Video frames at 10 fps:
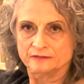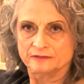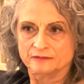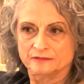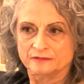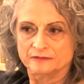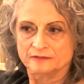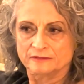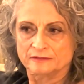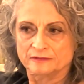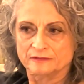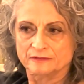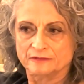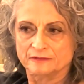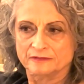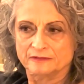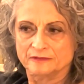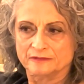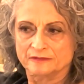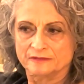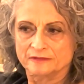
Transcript: (no one is talking)